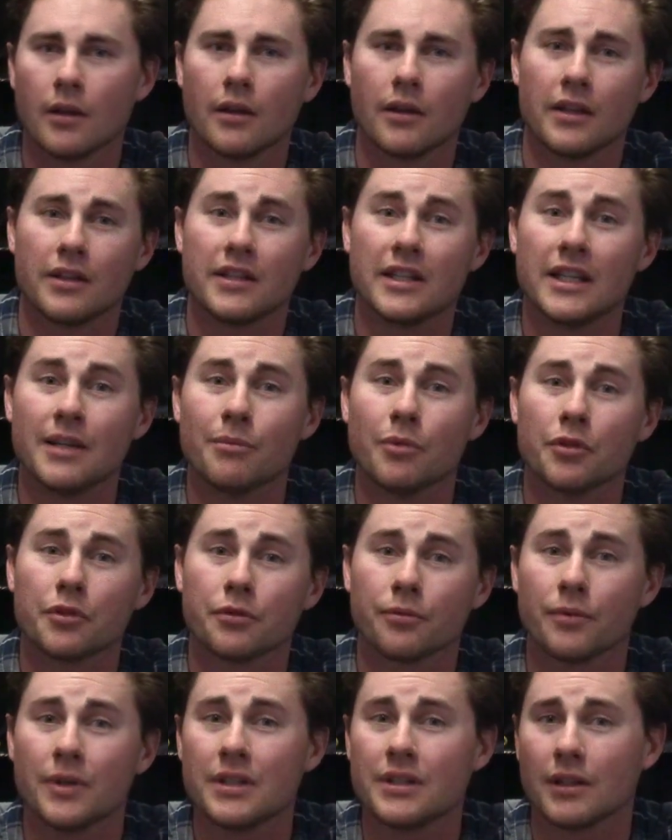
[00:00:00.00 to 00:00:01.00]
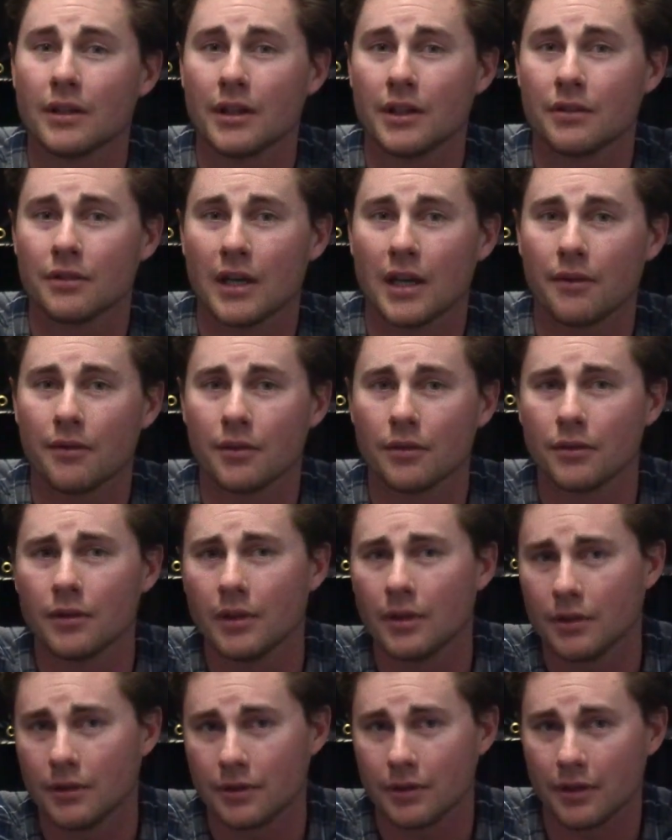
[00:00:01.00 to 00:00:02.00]
The team most recently traveled
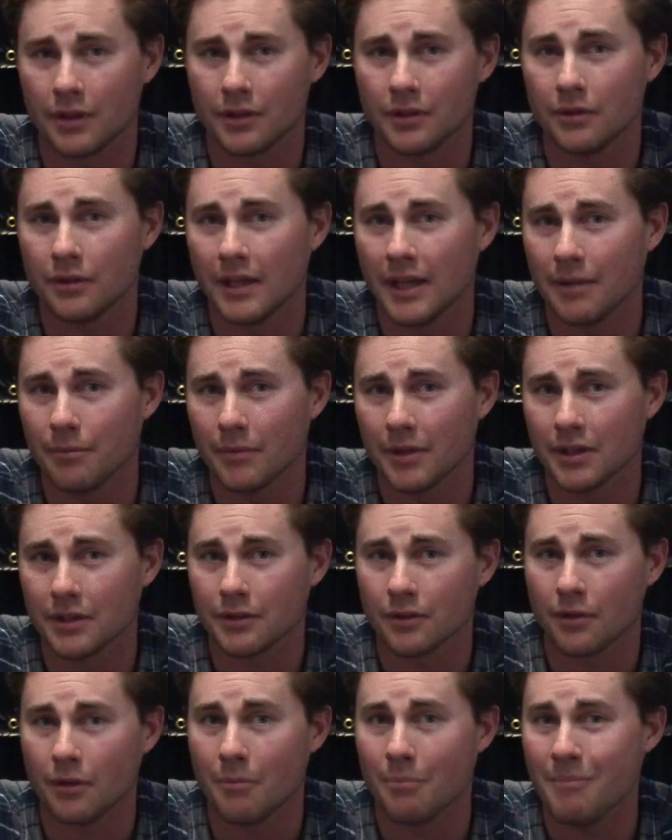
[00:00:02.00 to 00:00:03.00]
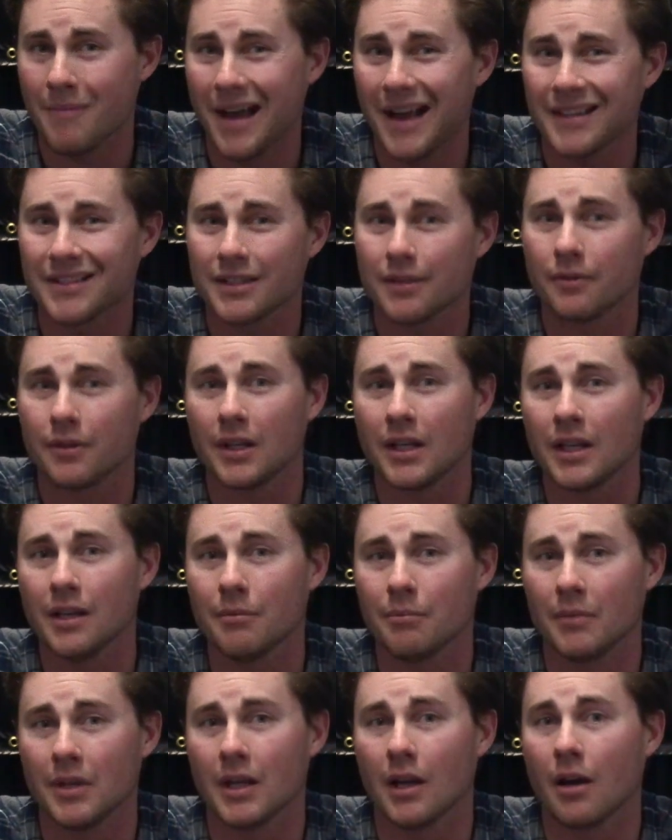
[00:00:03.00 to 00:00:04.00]
to the 2-day Minnesota Massive
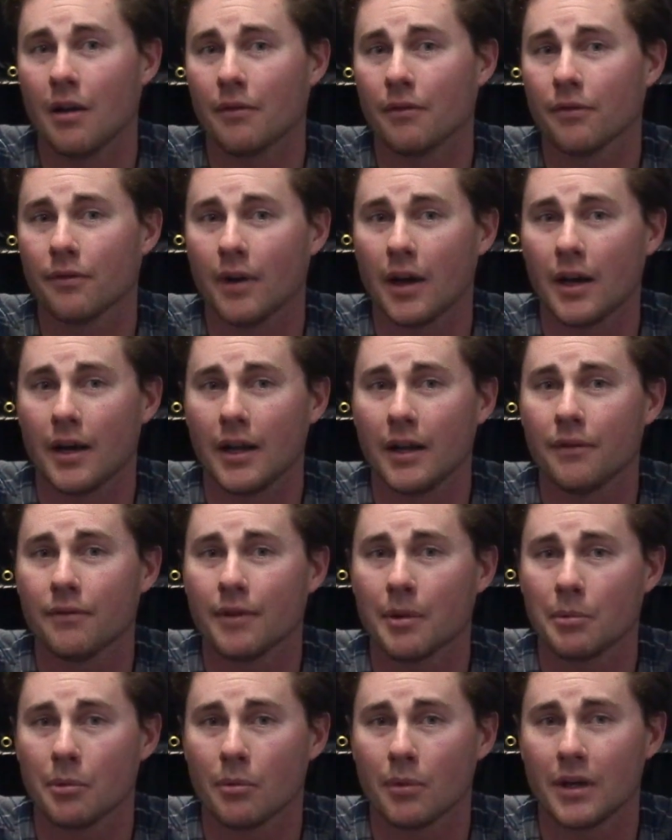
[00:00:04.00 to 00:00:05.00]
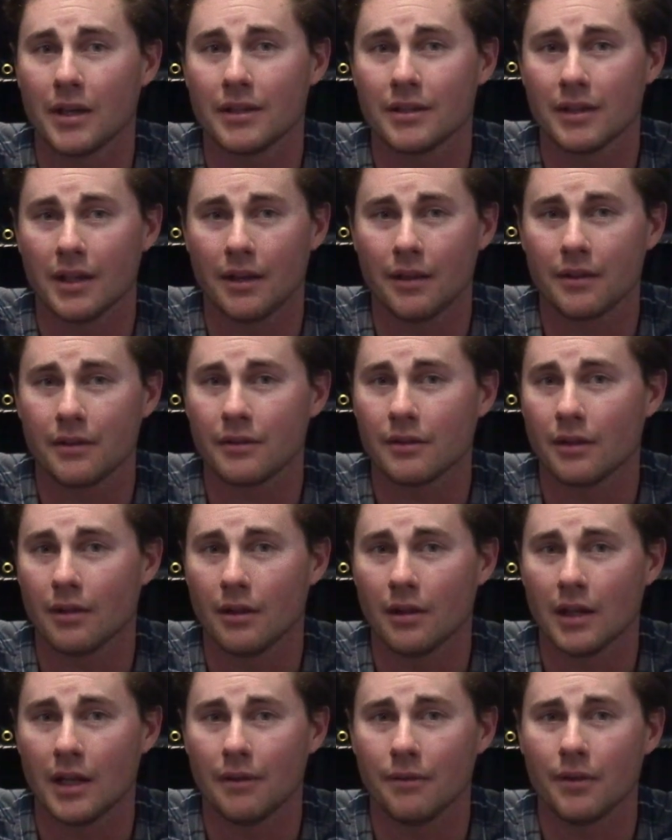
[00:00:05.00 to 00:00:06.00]
Heat Meet on Friday, February 10th to
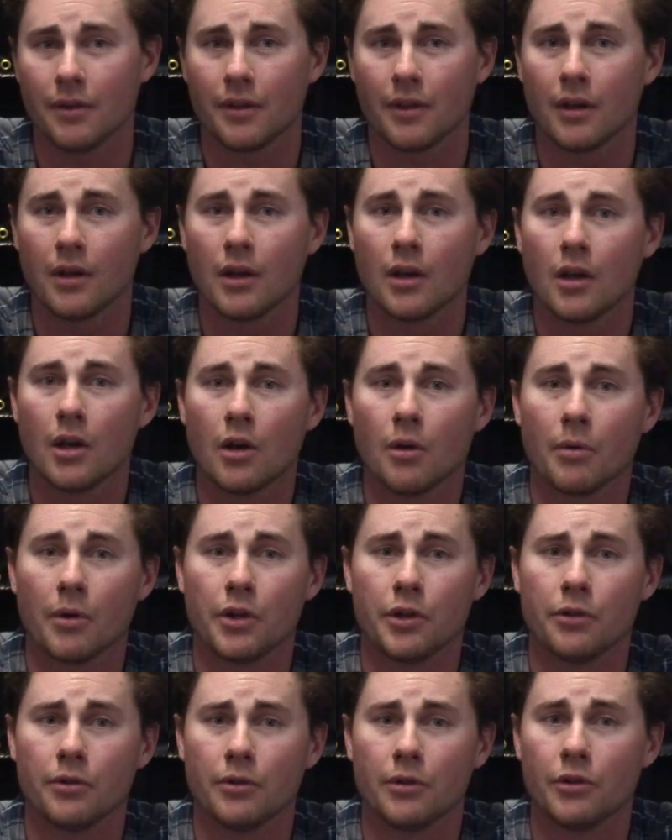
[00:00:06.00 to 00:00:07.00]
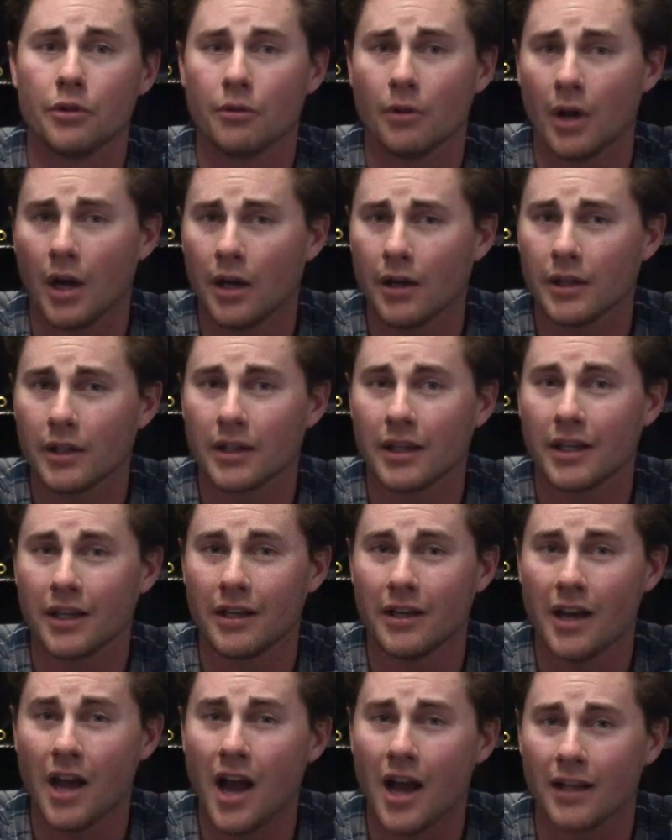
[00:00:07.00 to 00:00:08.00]
the 11th, where Ioana
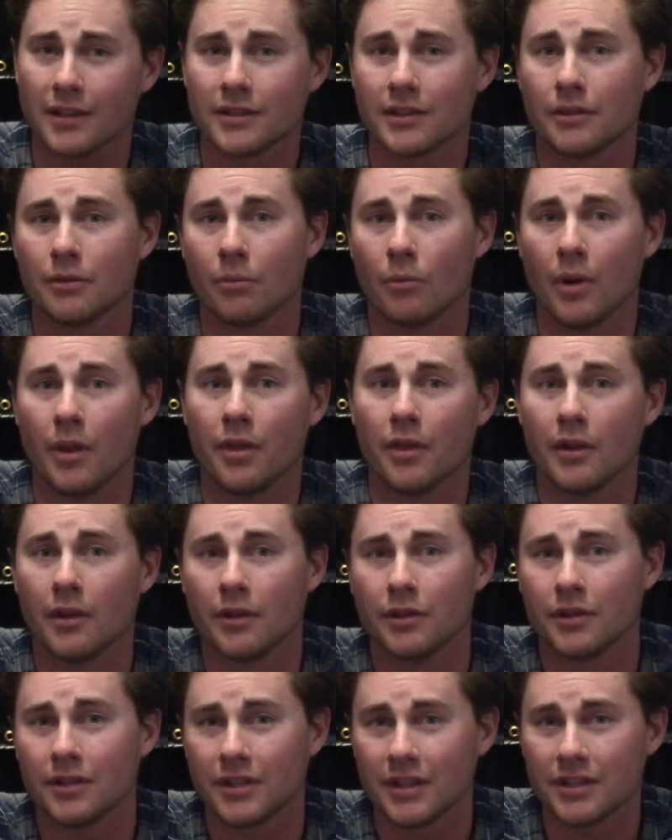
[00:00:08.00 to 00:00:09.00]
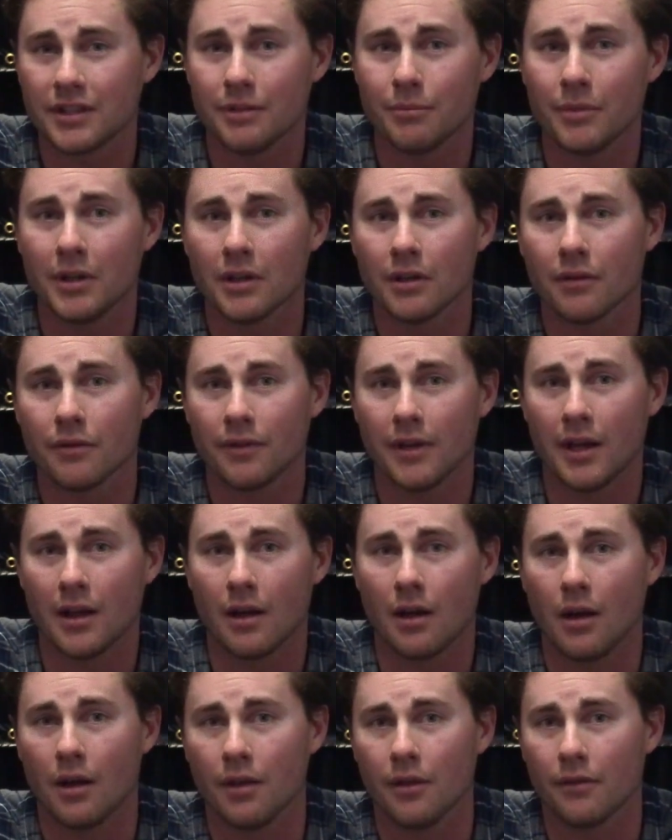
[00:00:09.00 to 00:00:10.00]
Kinot won the 60-meter event
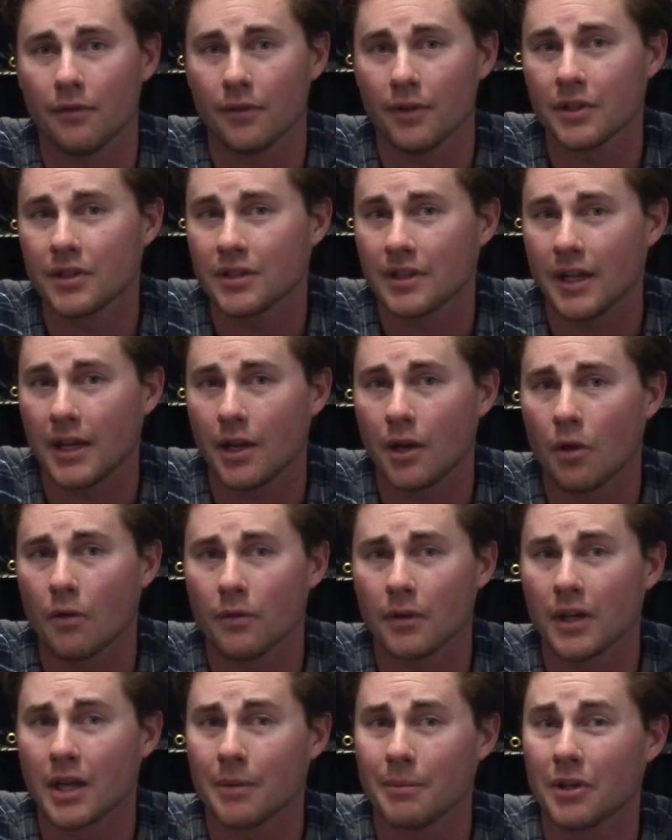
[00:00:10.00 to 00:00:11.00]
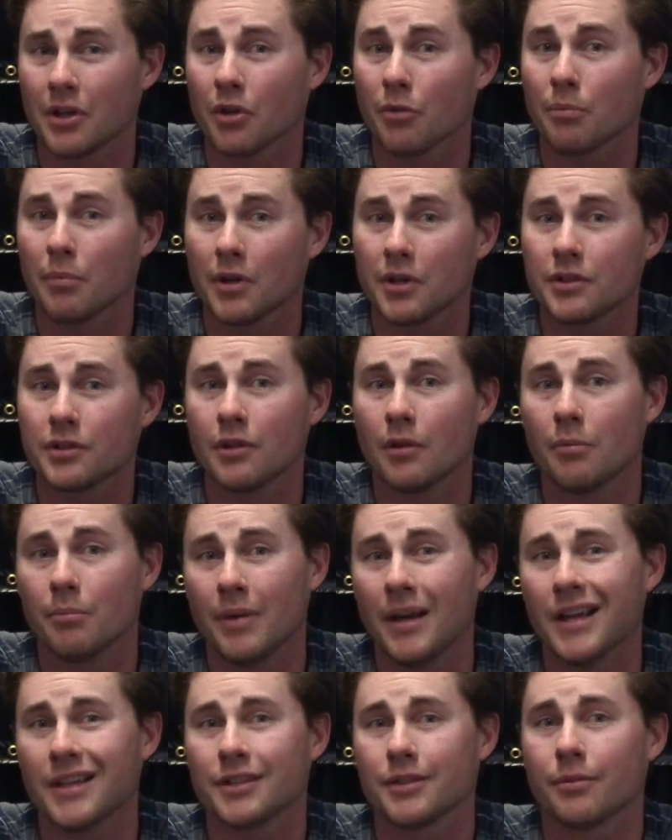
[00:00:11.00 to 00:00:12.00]
on the first day, overcoming her personal
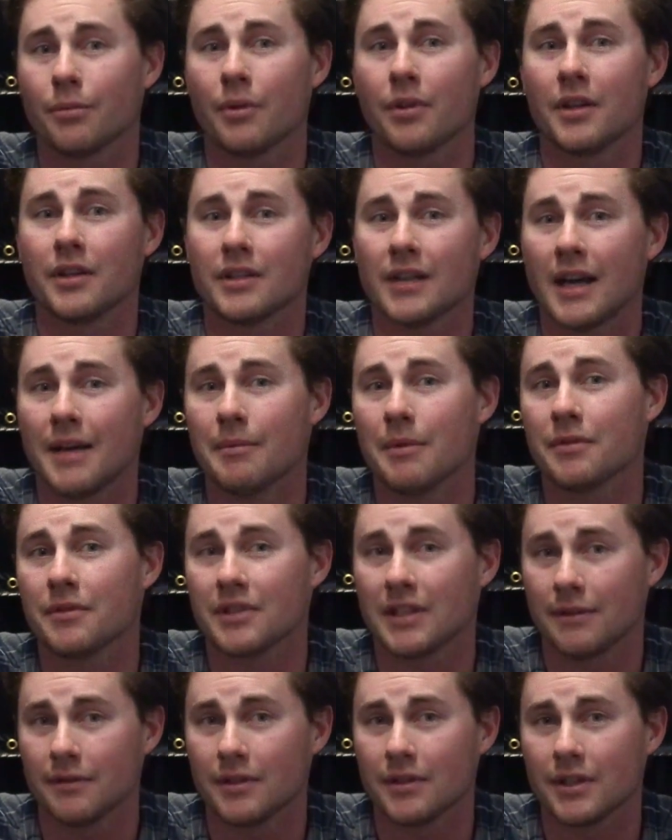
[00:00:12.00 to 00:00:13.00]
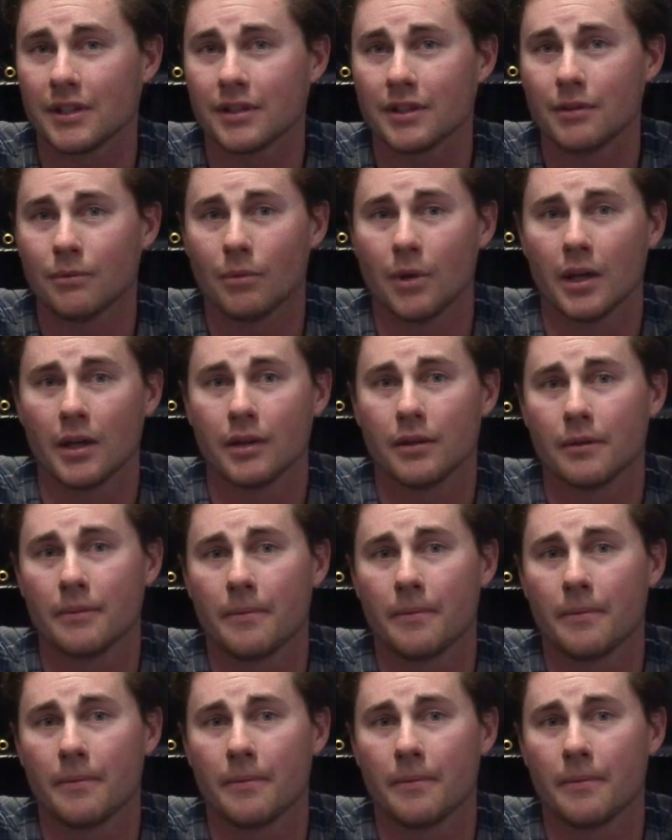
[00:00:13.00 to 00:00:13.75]
best with a time of 7:61.